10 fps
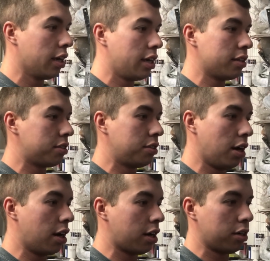gets
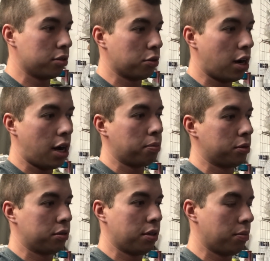stuck or drops
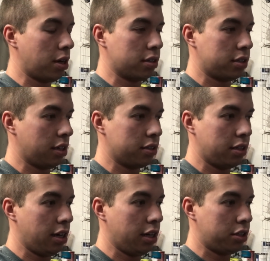or some
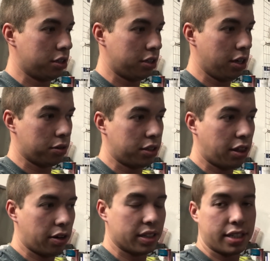nonsense, and it'll sit
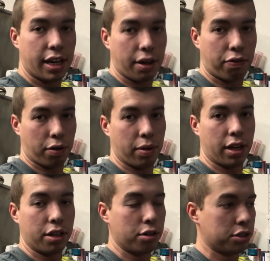there and tick for a
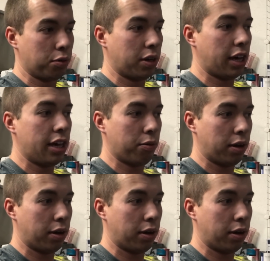minute. Usually when I hit